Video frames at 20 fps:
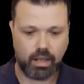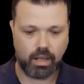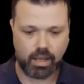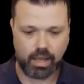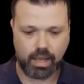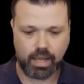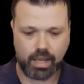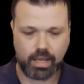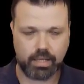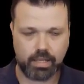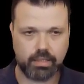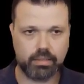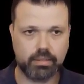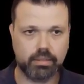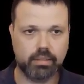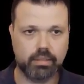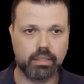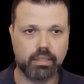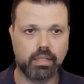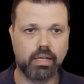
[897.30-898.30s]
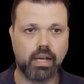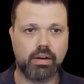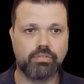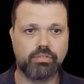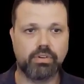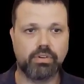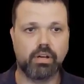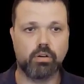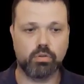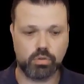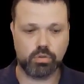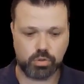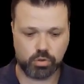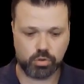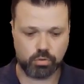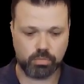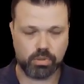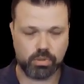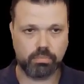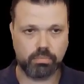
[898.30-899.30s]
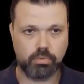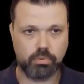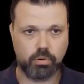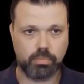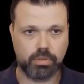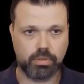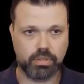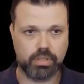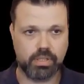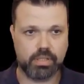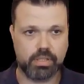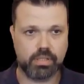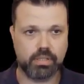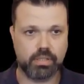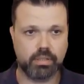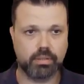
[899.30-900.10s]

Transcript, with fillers: And Kafka consumer properties.